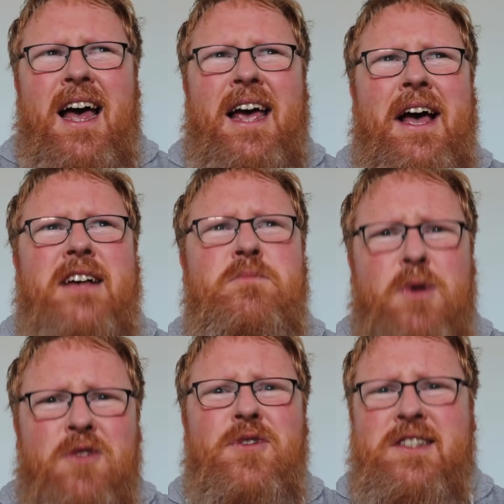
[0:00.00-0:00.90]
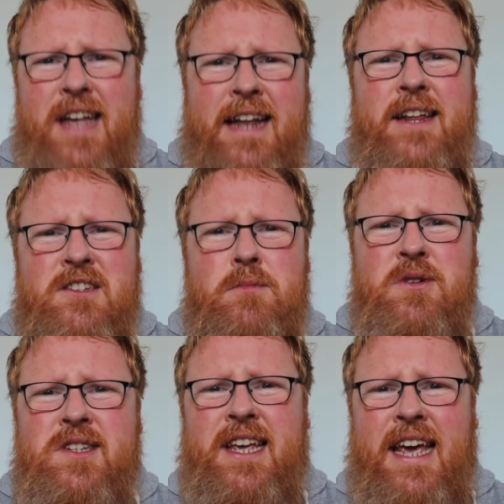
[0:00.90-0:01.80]
as beautiful as Enya's
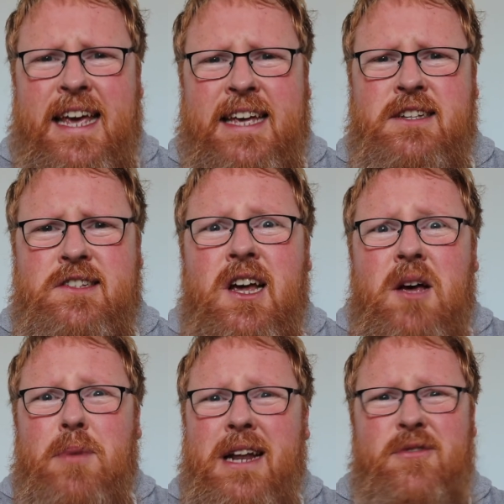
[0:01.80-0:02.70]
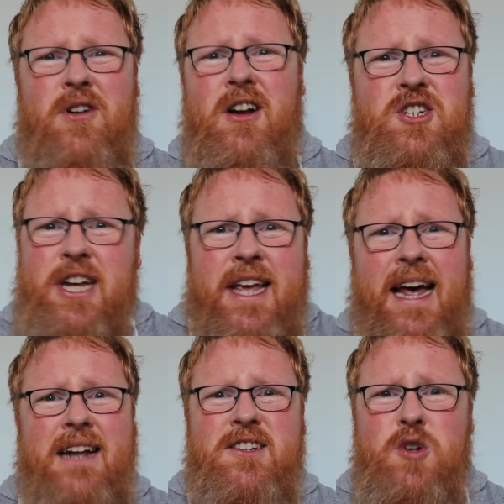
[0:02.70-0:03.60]
music is, believe it or not, she
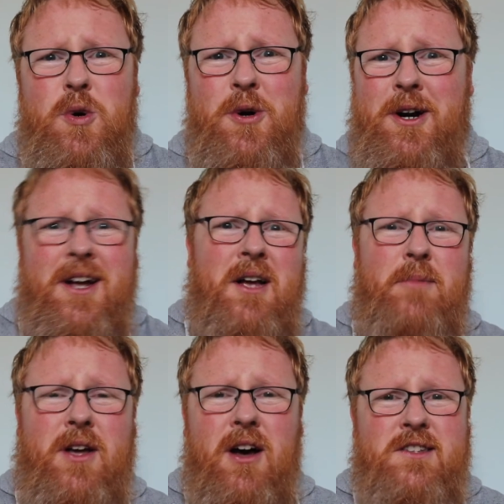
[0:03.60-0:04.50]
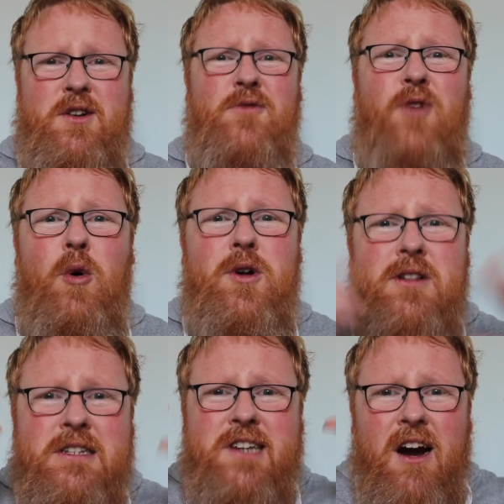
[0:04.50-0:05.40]
can't tour because her
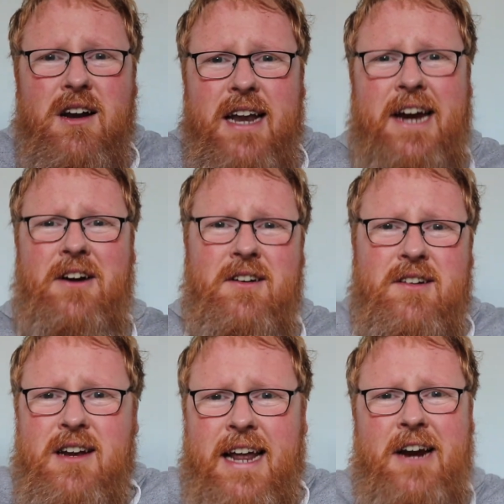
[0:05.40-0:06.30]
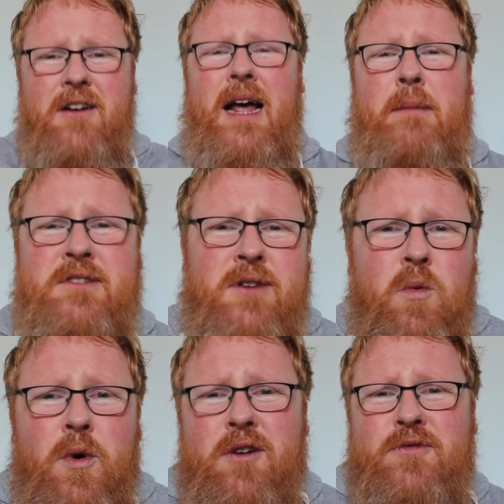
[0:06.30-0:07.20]
vocals are layered,
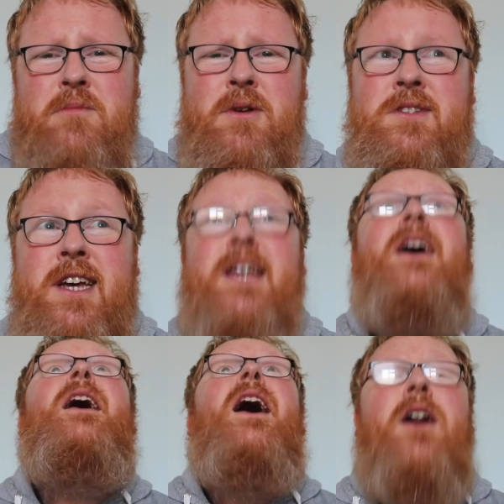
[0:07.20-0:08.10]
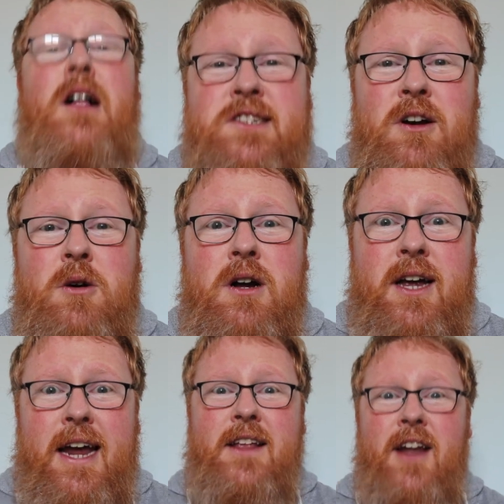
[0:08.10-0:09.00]
absolutely wonderful music. And also,
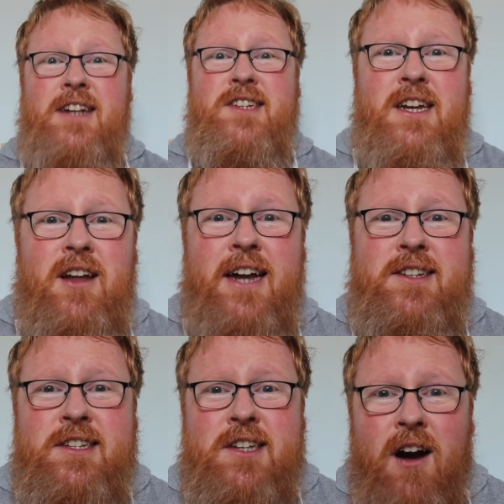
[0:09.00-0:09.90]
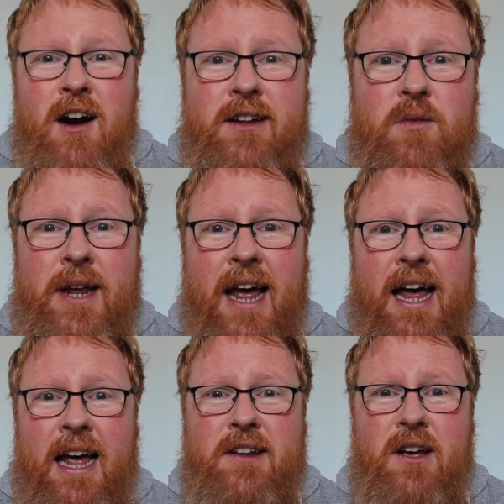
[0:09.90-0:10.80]
in the 1990s in Ireland, we
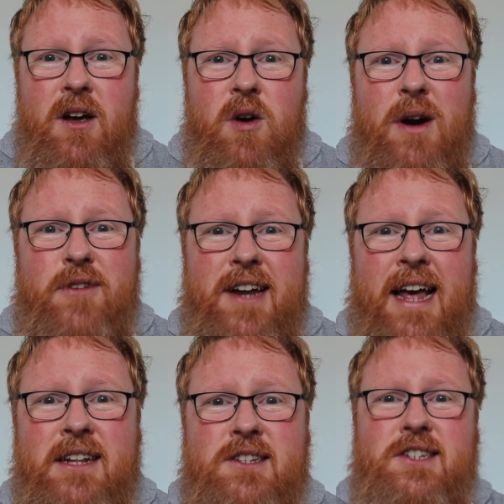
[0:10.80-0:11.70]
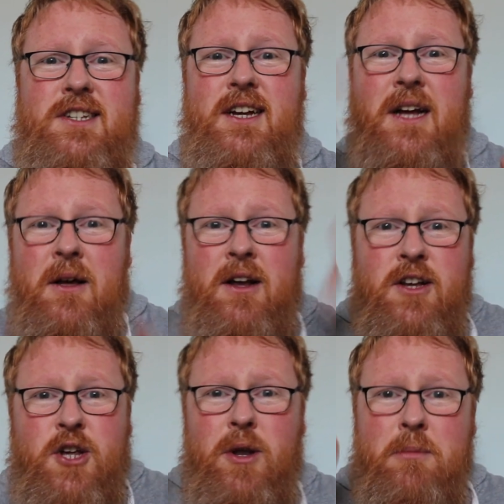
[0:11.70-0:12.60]
had Riverdance.
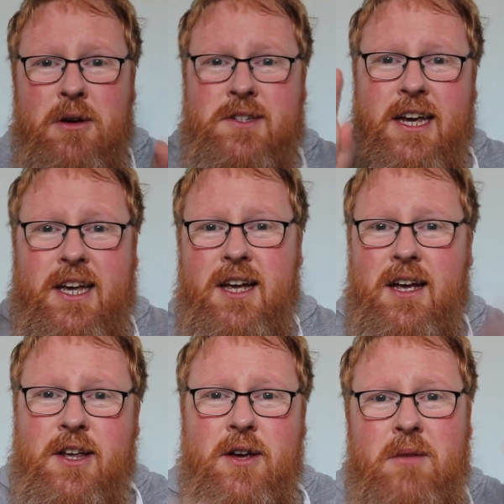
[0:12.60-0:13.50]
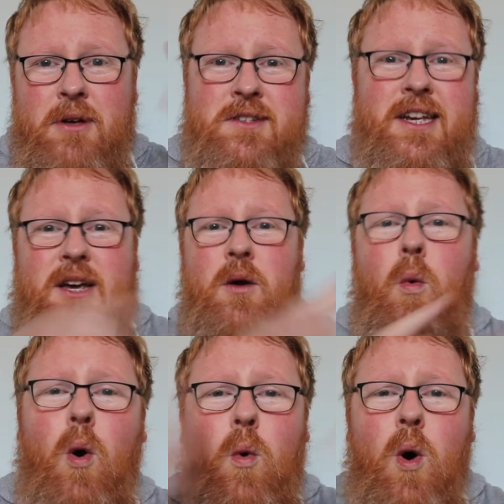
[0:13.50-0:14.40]
Cue the music,
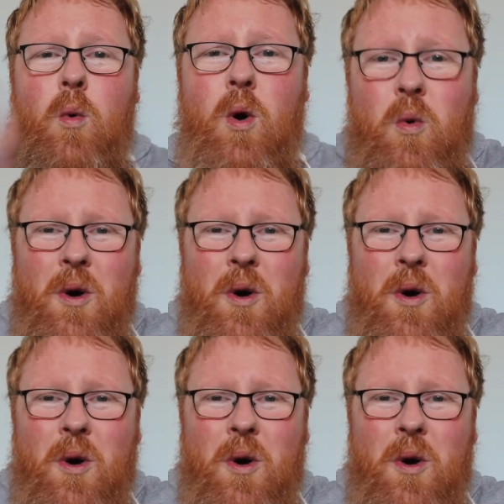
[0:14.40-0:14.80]
woo woo woo